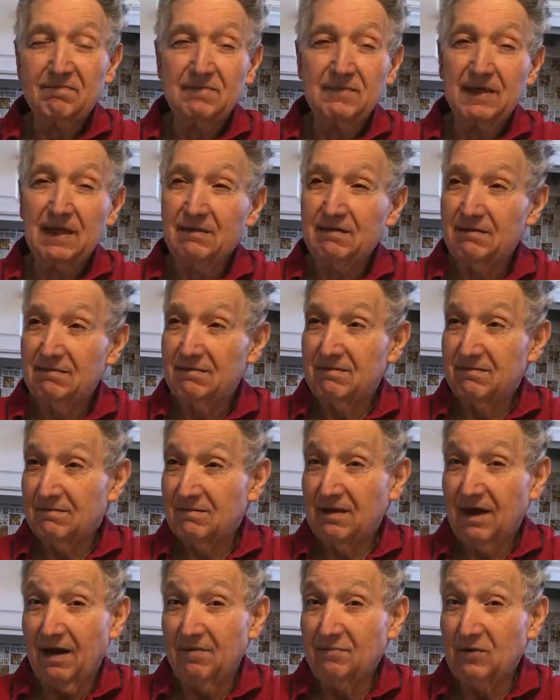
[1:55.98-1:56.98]
that
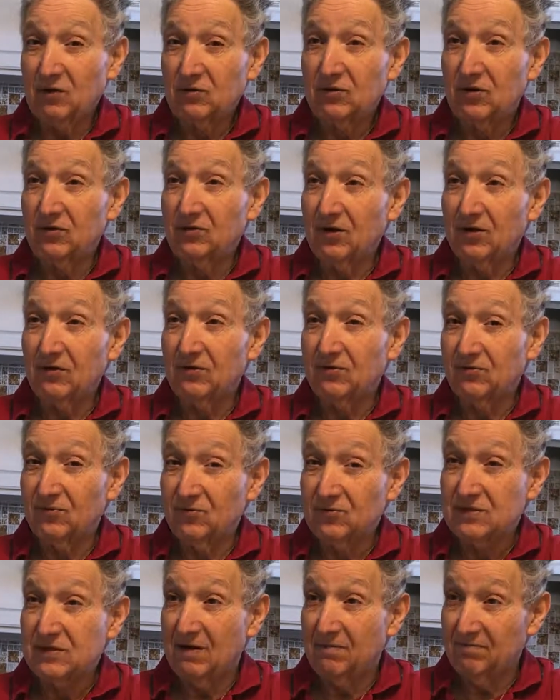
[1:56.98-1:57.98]
I'm not going to go
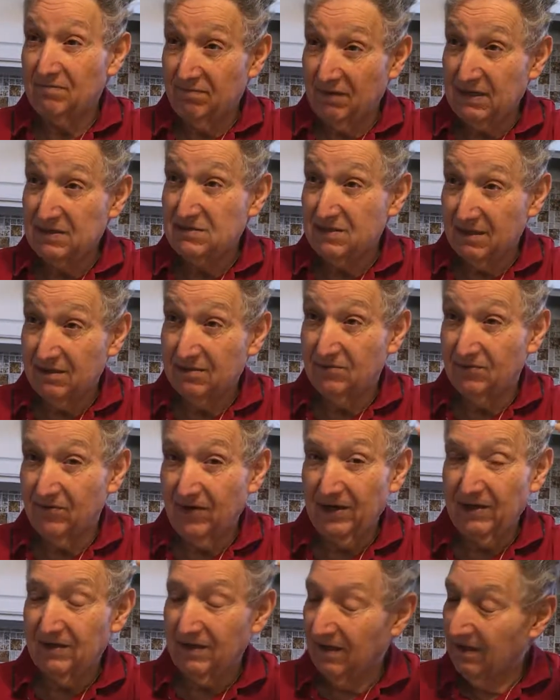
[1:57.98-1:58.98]
through some basic
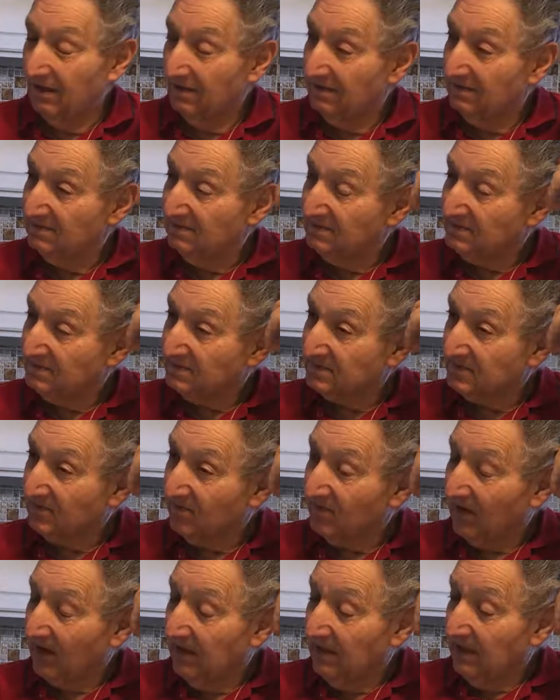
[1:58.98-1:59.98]
training.
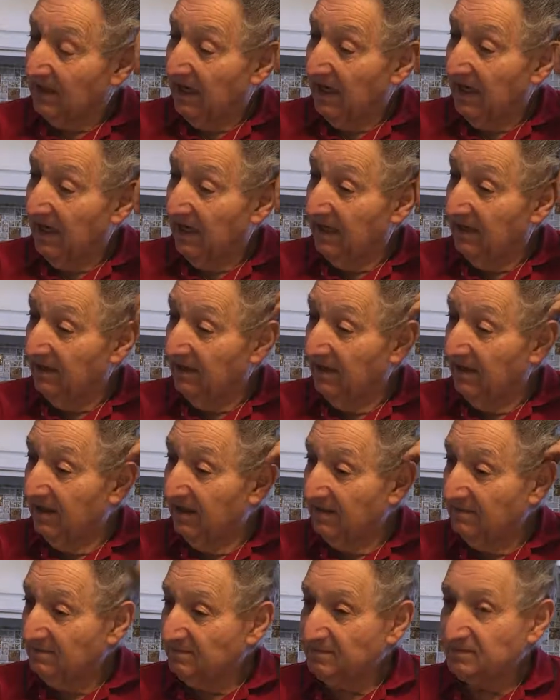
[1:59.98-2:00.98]

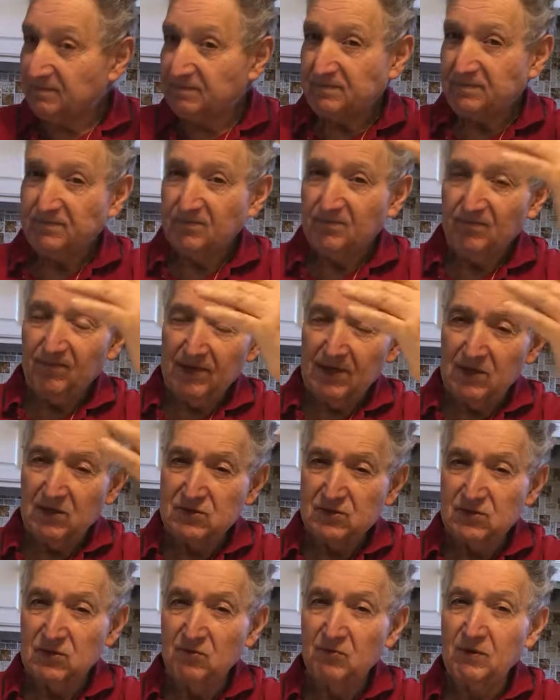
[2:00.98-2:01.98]
And
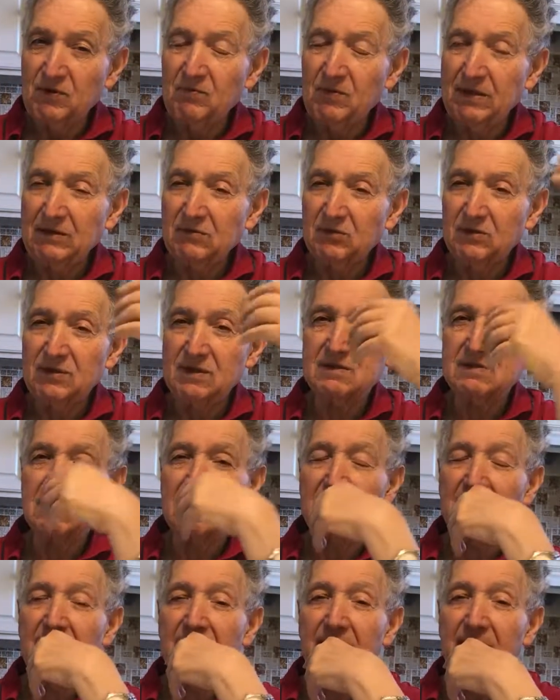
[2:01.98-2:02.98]
so we went to this
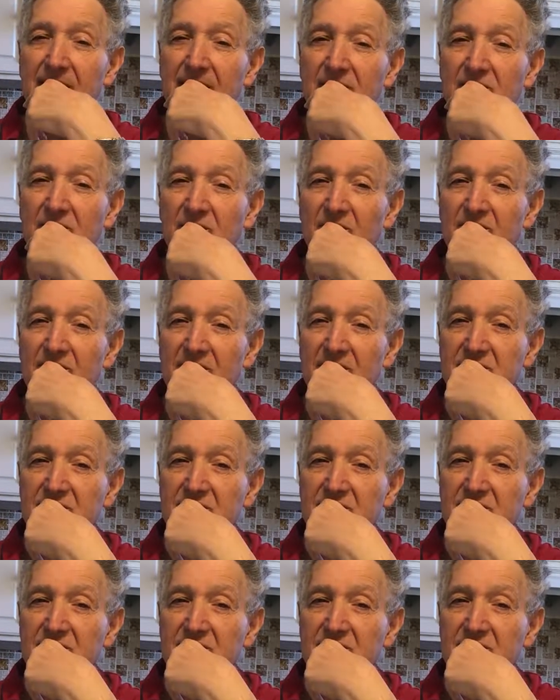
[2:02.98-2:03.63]
electronic